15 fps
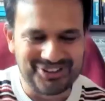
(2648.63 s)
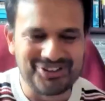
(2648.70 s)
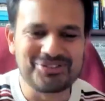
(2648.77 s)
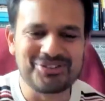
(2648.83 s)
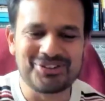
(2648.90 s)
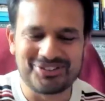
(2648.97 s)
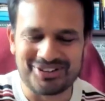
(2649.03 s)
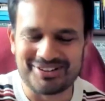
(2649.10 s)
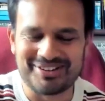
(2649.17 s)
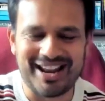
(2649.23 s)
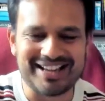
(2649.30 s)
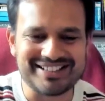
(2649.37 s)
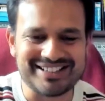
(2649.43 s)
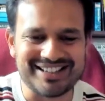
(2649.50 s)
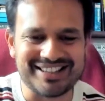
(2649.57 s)
Good, good, good.
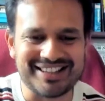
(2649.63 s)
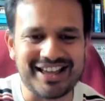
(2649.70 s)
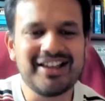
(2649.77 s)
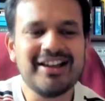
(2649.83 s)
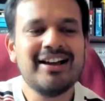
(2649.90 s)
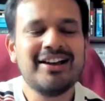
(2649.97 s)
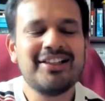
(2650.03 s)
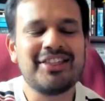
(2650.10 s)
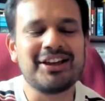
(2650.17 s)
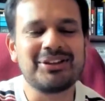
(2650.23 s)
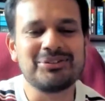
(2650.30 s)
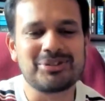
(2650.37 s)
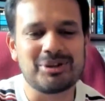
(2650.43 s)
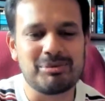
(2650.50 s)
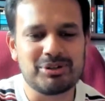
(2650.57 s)
Glad to hear that.
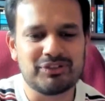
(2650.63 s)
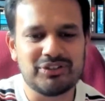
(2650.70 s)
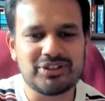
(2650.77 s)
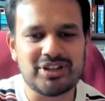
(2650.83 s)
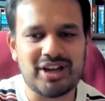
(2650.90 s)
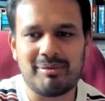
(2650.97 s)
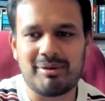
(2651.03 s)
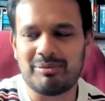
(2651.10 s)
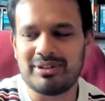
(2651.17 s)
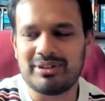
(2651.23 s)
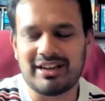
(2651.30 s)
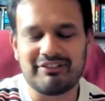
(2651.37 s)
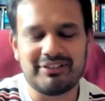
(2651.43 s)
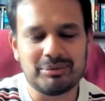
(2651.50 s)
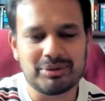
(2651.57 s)
Thank you so much for your time, and we
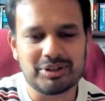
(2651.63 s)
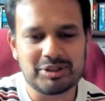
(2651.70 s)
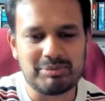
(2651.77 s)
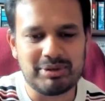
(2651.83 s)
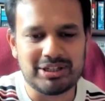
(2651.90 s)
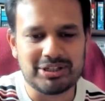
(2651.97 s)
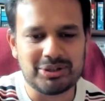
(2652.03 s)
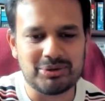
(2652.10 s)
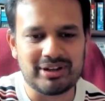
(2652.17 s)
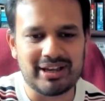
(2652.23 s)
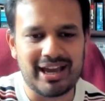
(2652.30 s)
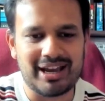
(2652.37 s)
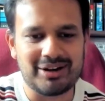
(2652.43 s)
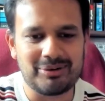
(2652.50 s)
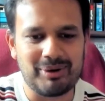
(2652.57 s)
definitely want to speak to you
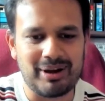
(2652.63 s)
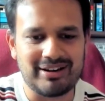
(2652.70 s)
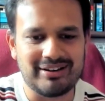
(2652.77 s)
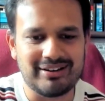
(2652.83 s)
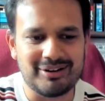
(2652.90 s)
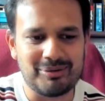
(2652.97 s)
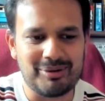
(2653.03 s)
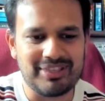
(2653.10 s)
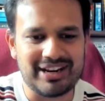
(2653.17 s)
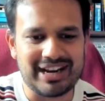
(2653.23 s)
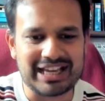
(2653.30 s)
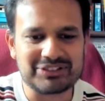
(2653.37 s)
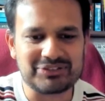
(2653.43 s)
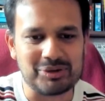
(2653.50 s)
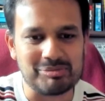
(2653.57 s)
again when the
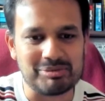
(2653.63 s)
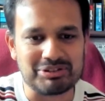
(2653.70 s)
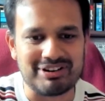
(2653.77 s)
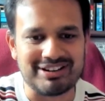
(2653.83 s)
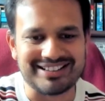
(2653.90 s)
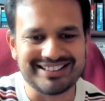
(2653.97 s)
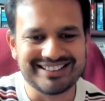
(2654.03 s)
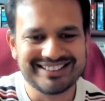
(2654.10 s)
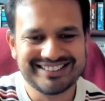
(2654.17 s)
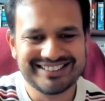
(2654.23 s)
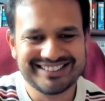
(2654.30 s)
next film is ready.